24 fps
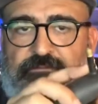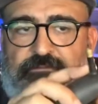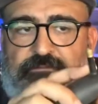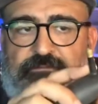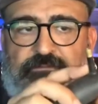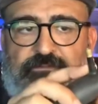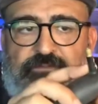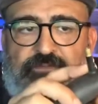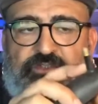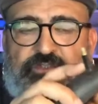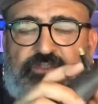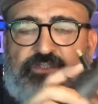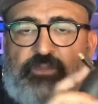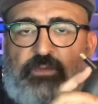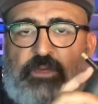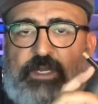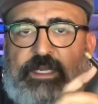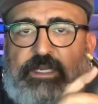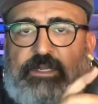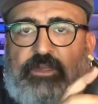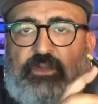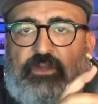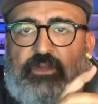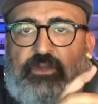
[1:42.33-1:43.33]

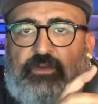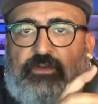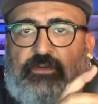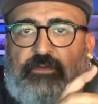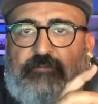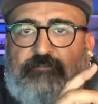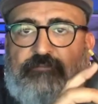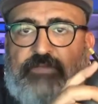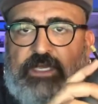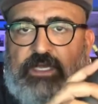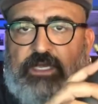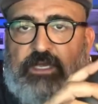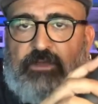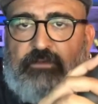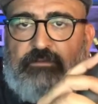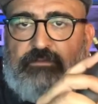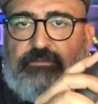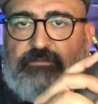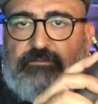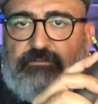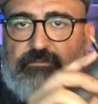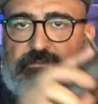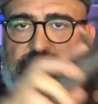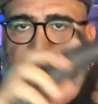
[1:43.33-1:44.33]
Schrader valve.
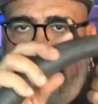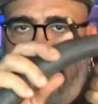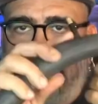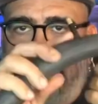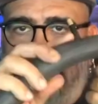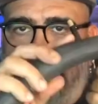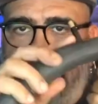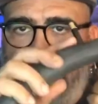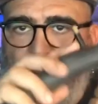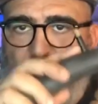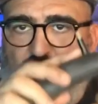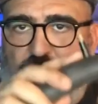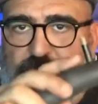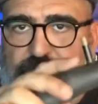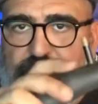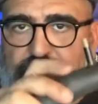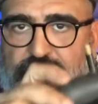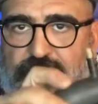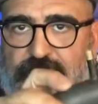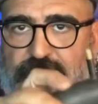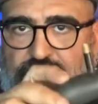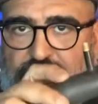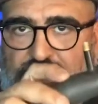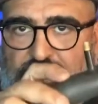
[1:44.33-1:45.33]
It's important.
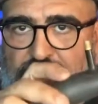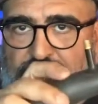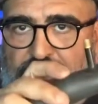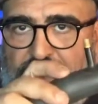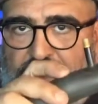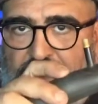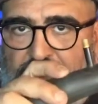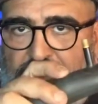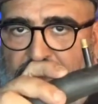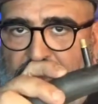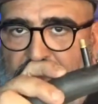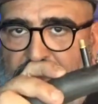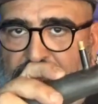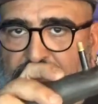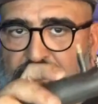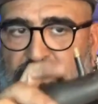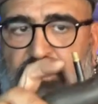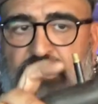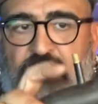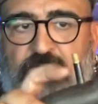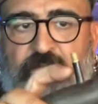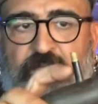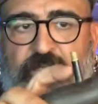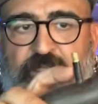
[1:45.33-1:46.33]
Keep that in mind.
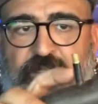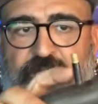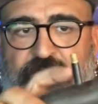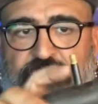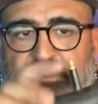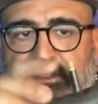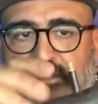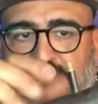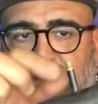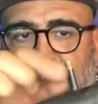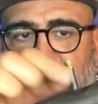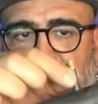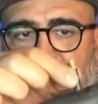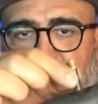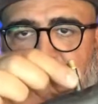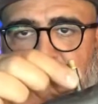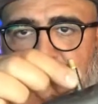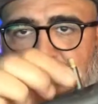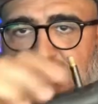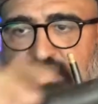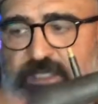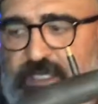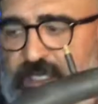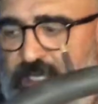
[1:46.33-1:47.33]
This is a certain
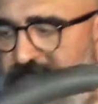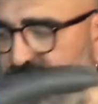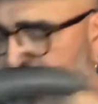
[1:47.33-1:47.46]
size.